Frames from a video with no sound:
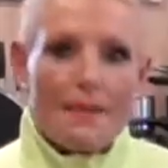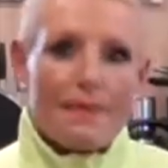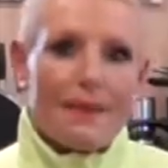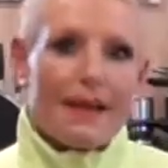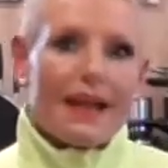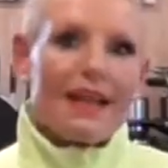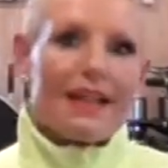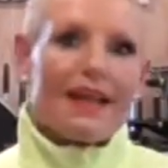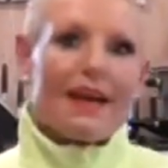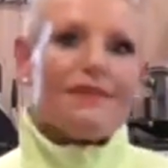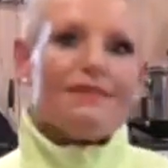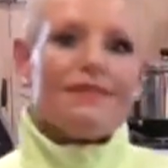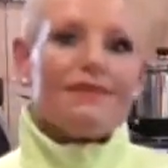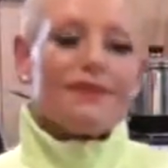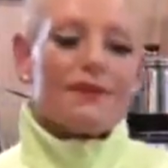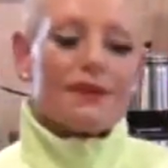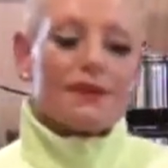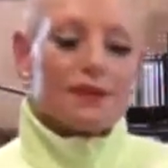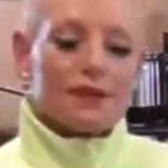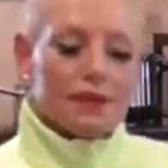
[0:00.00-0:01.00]
But I love
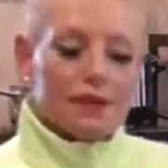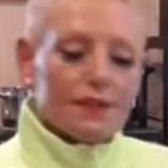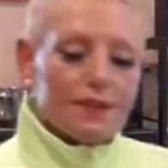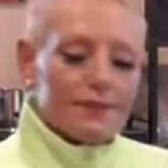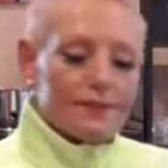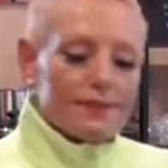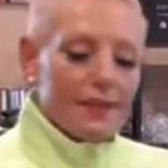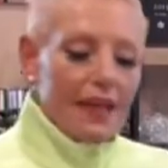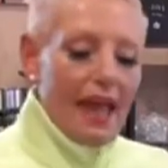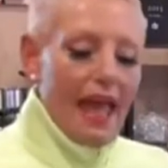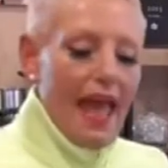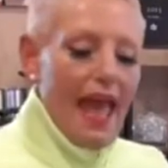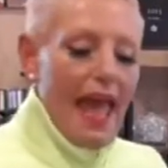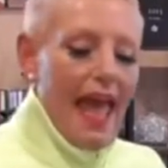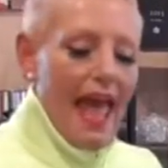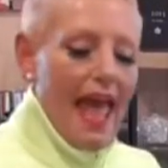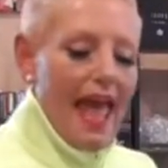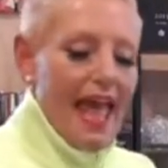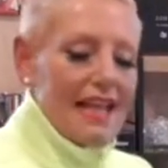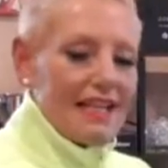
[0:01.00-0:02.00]
food.
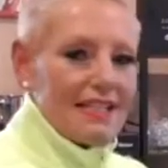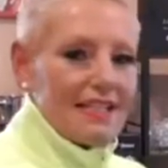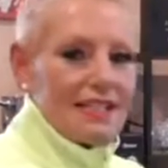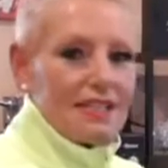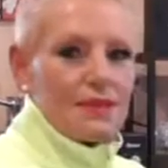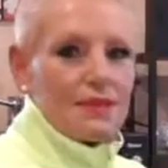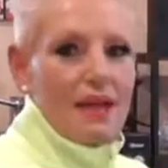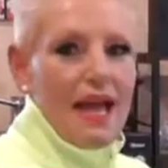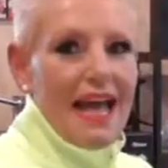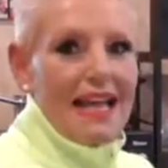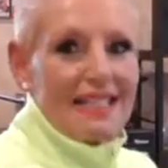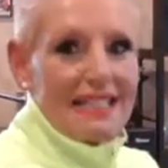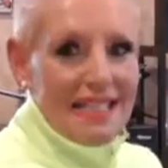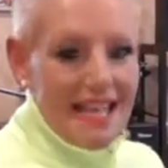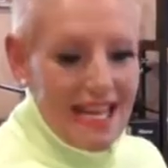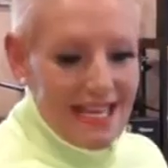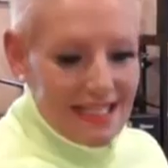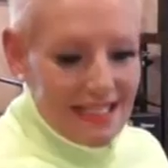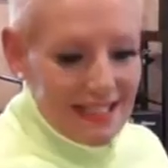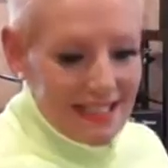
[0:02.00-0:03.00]
And as an
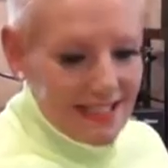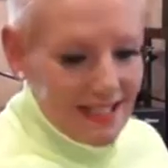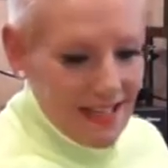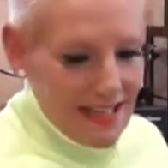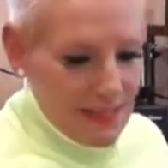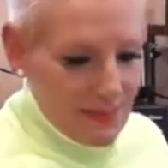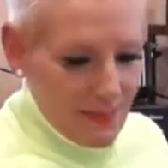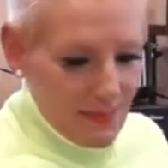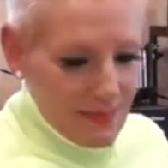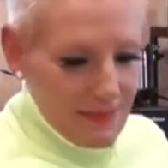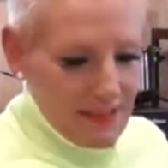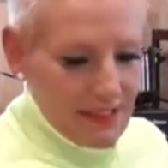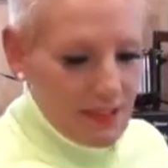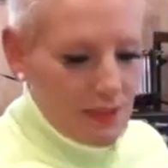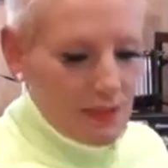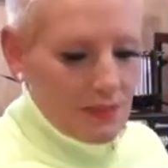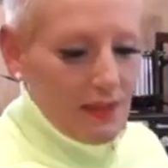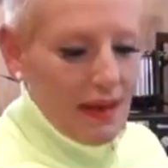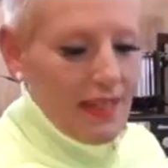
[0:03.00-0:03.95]
exercise professional,